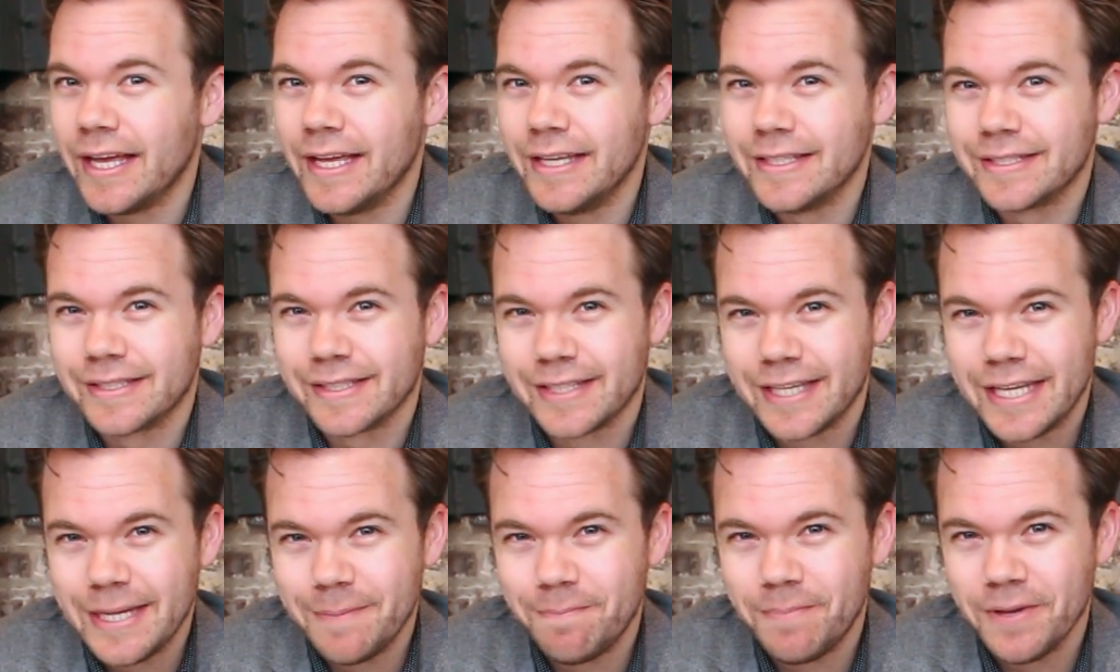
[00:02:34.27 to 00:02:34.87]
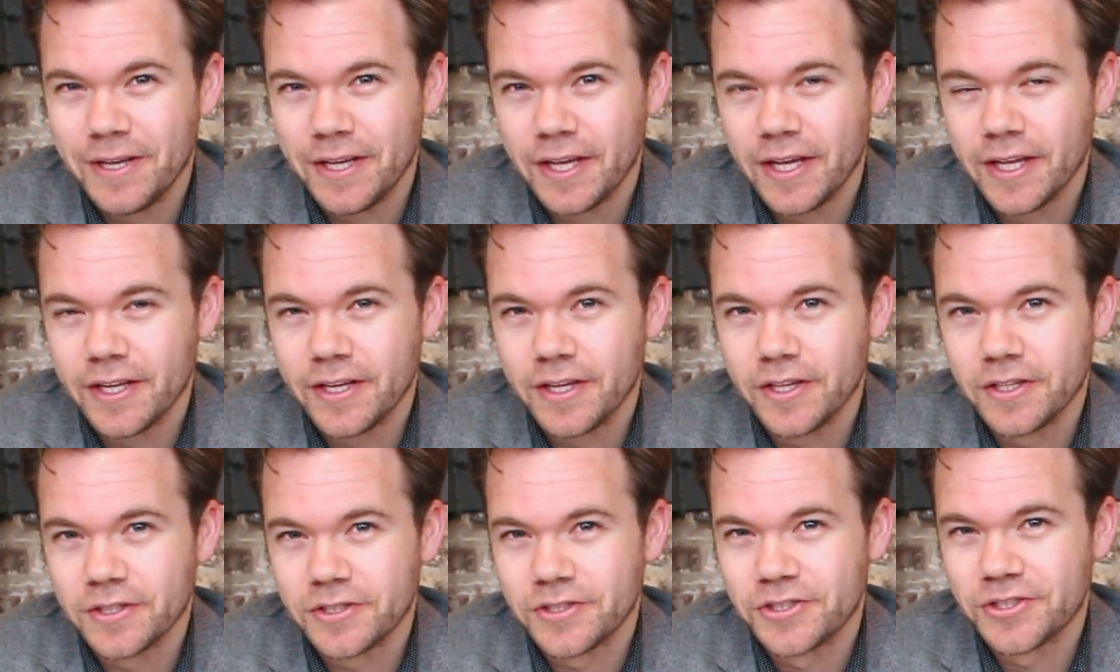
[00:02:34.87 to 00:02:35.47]
is keeping
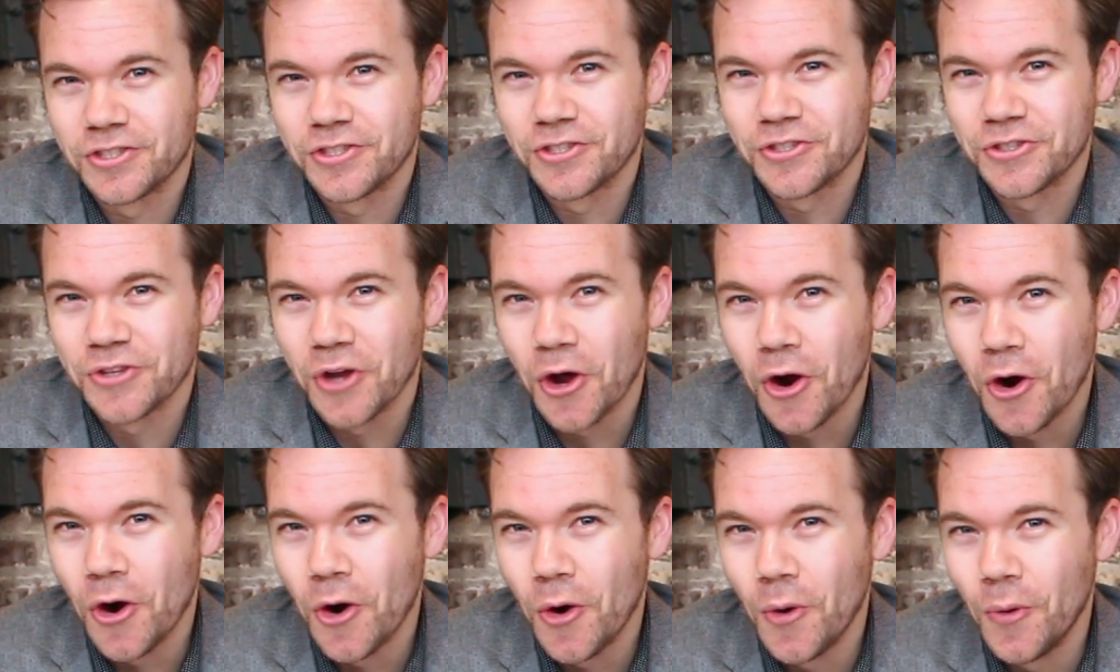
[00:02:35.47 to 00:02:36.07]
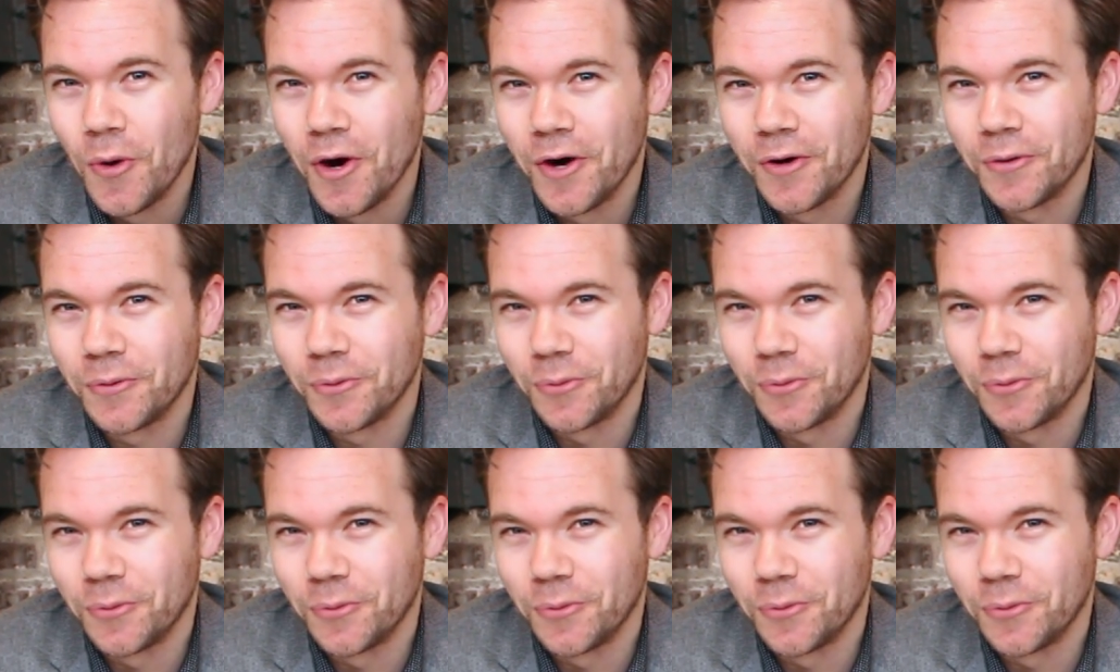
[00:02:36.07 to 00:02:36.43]
it so